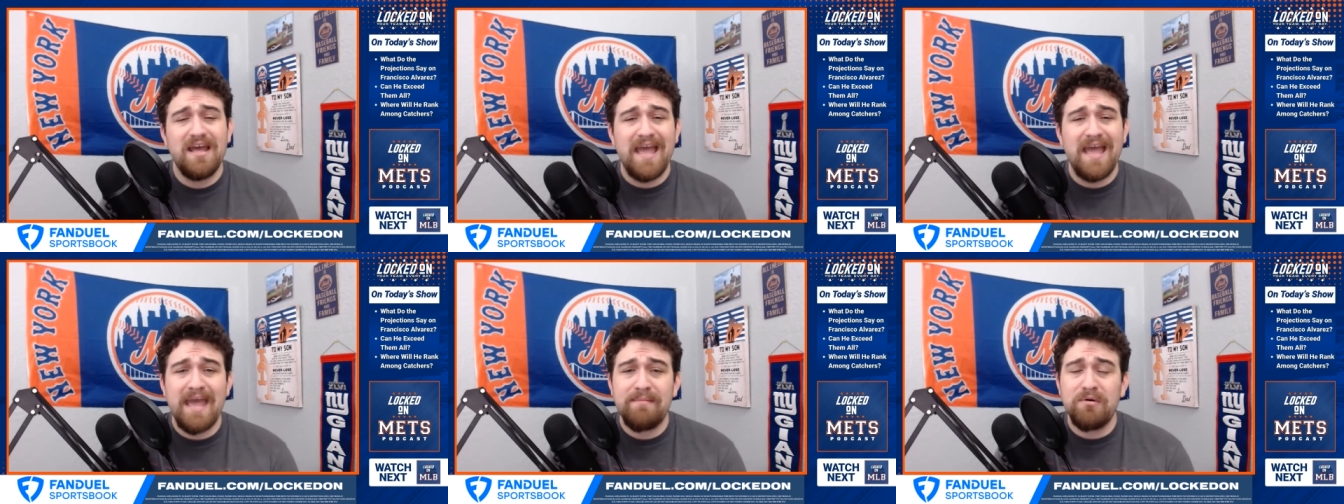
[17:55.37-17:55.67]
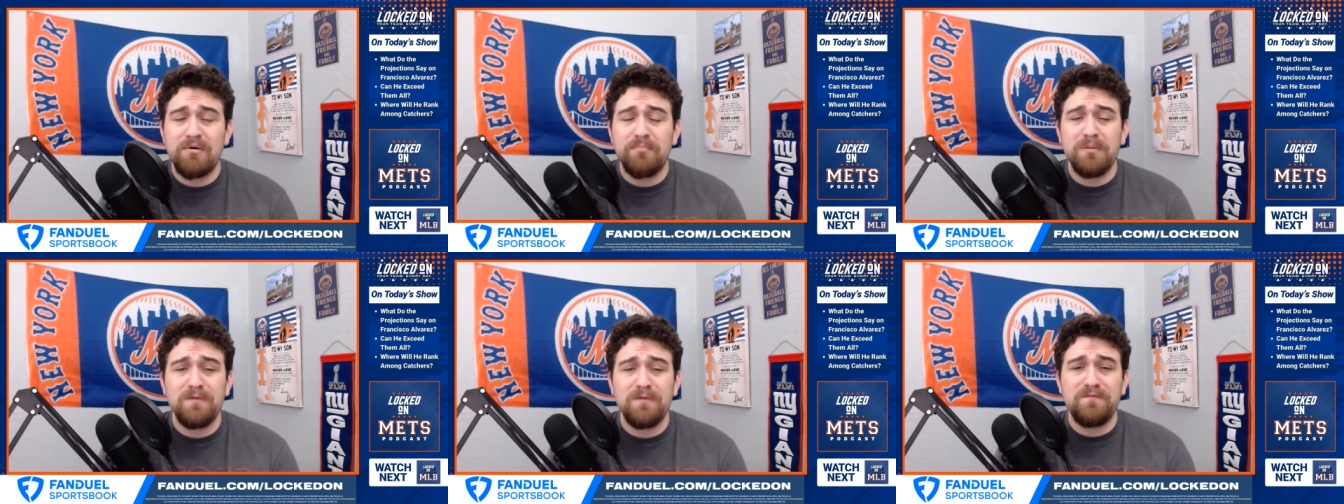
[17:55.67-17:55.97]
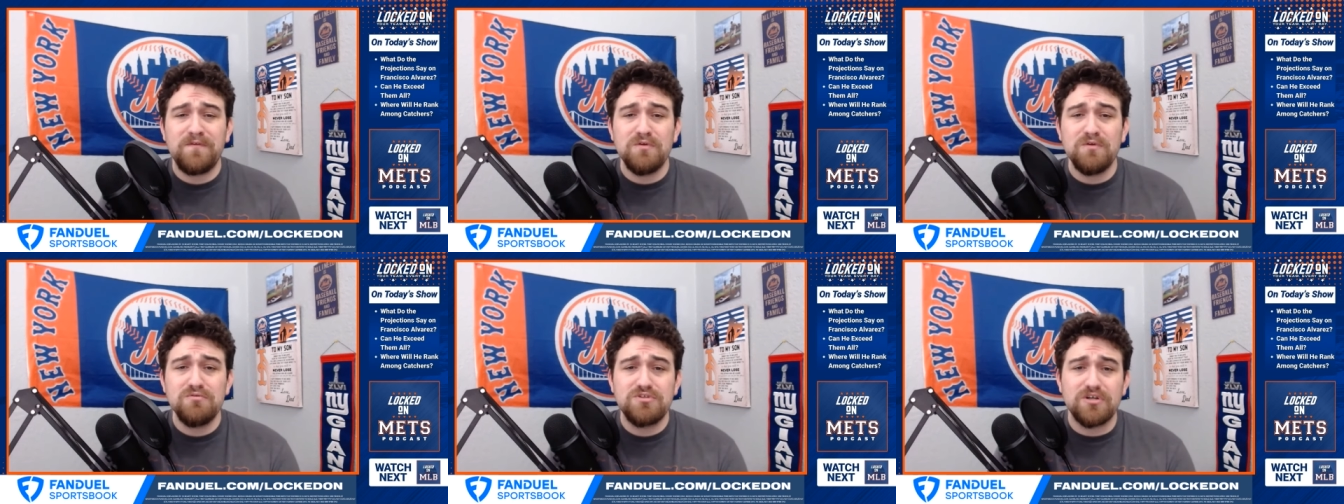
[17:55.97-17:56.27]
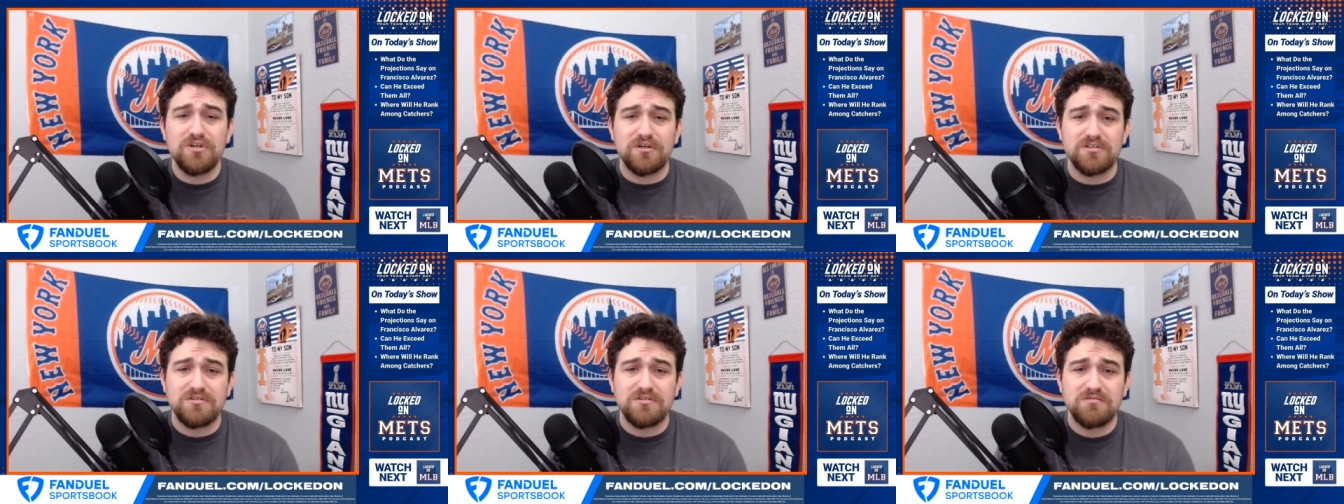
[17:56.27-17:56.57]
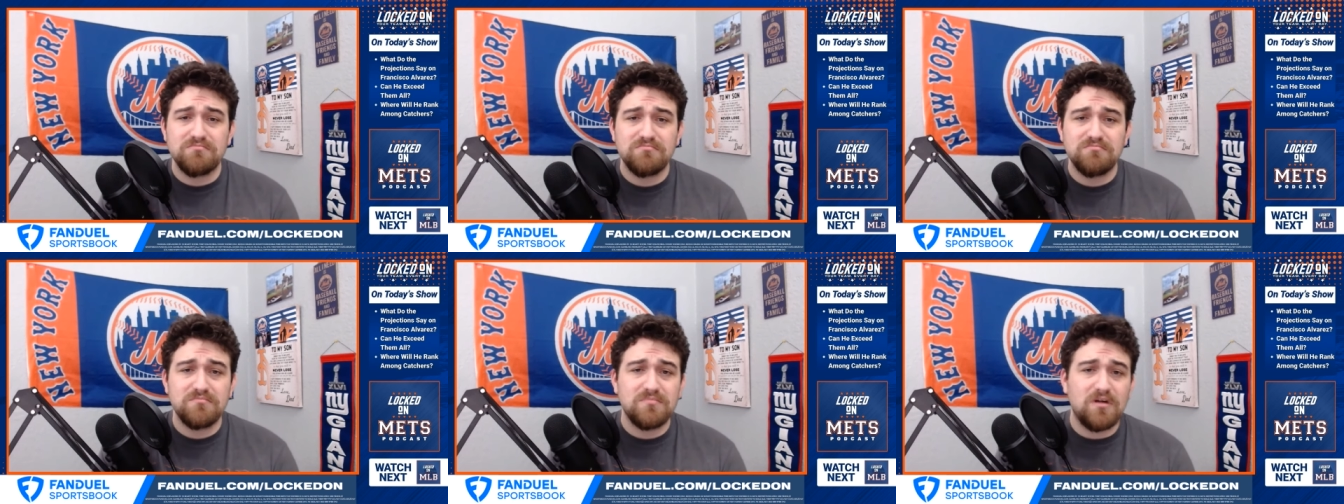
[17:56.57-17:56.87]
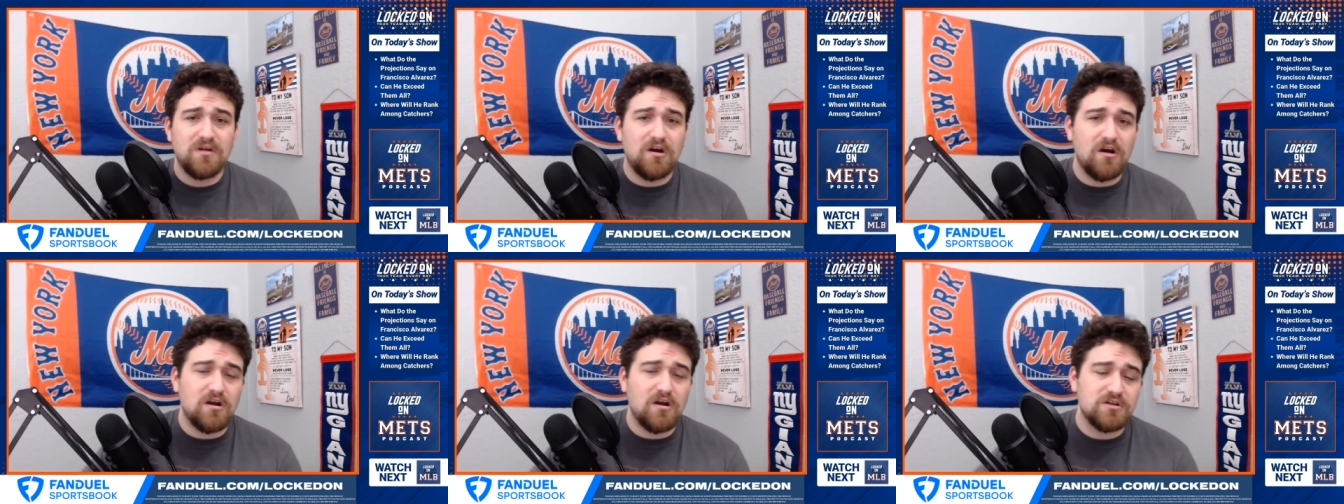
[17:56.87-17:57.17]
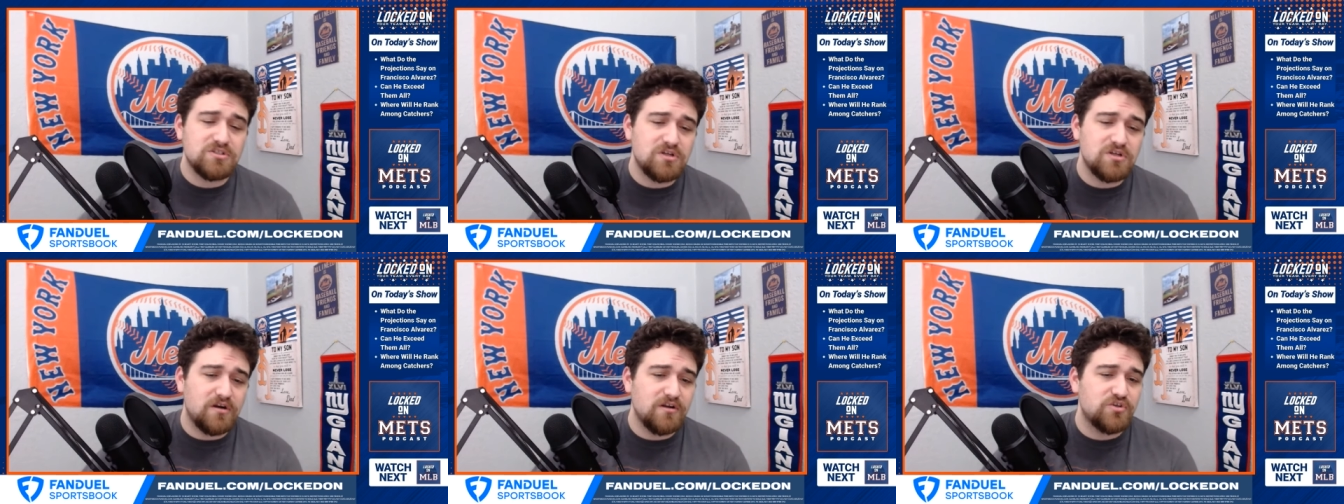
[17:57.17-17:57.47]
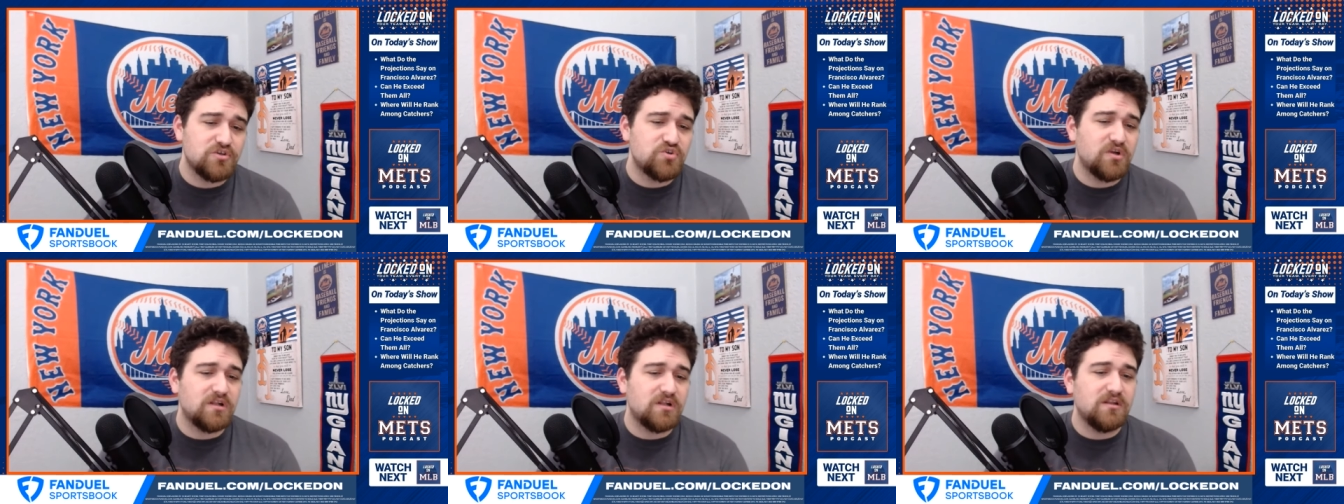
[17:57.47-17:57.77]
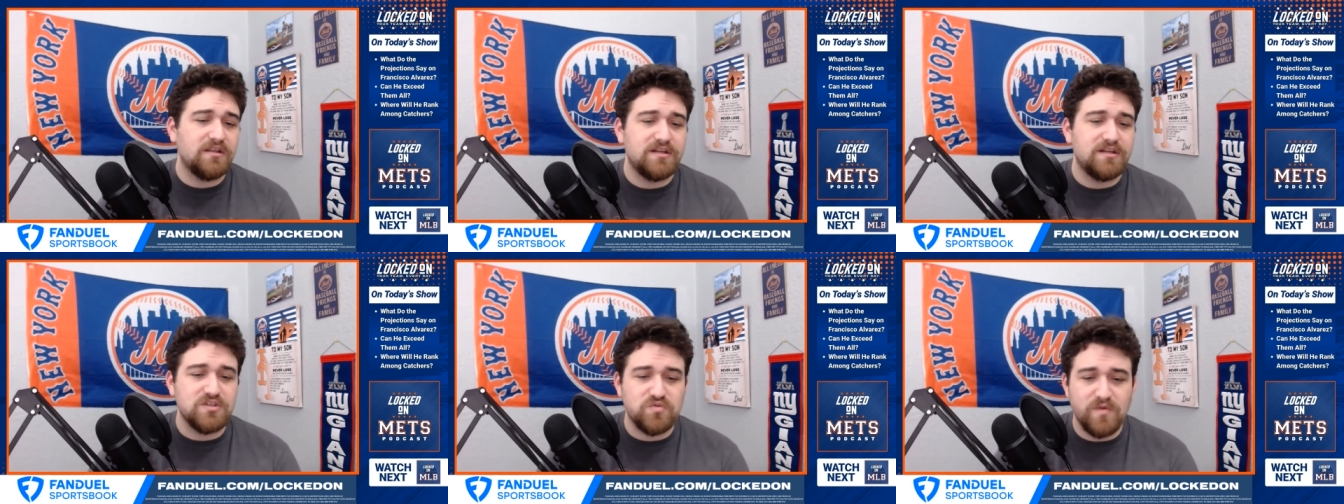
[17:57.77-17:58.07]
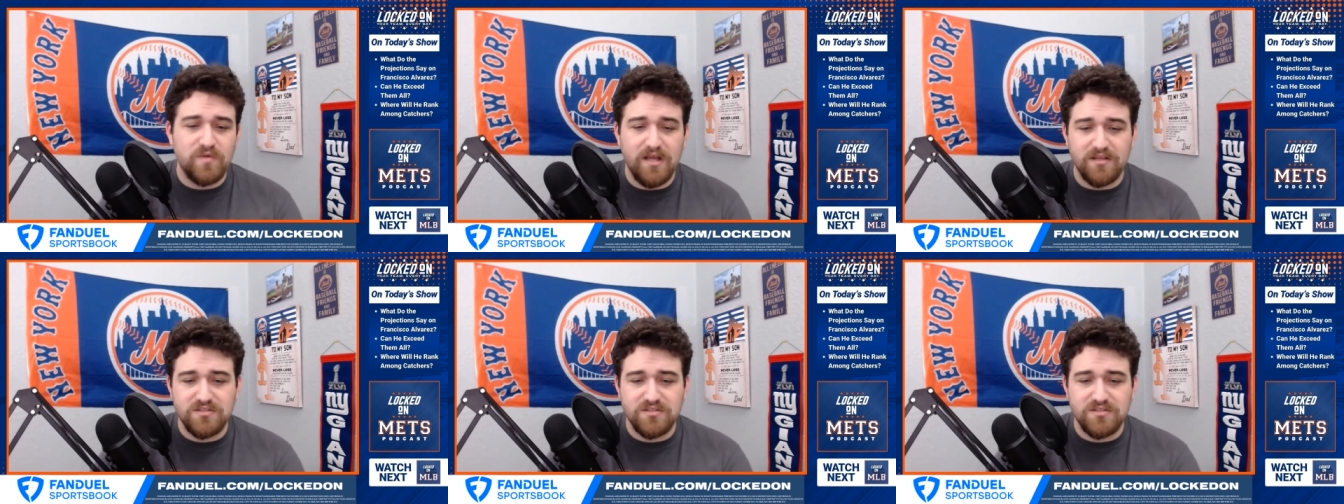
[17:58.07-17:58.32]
MLB futures are starting to trickle in as well.